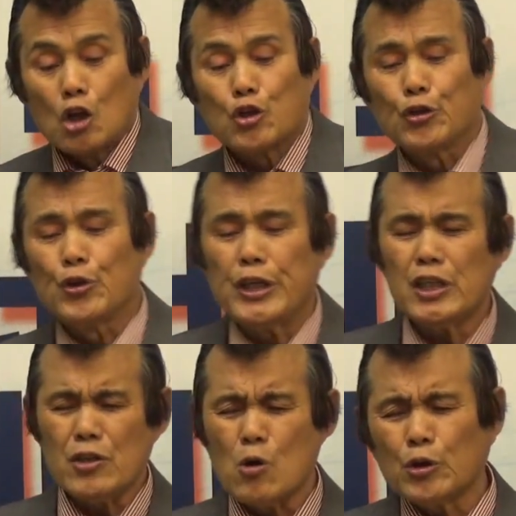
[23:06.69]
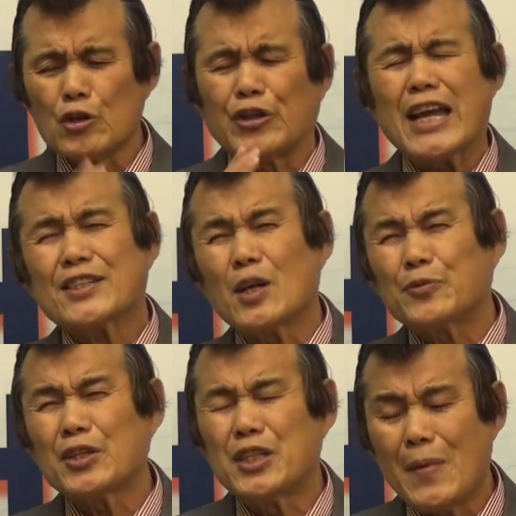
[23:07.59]
to ignore the grace of
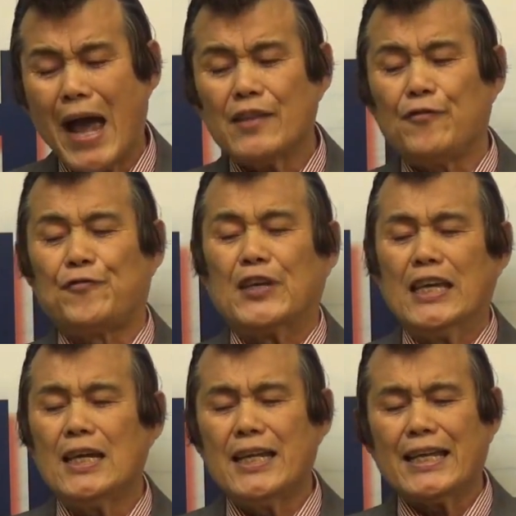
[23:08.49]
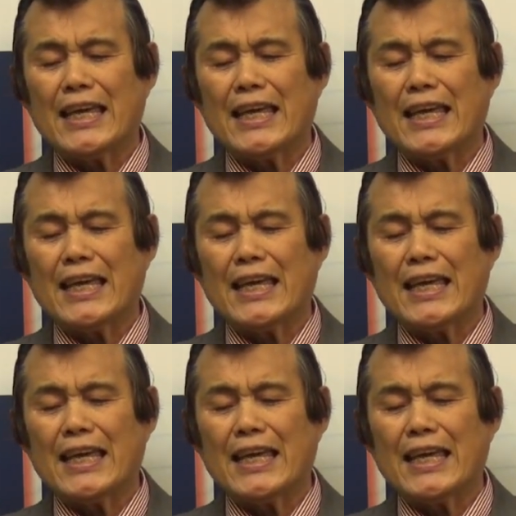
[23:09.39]
the divine healing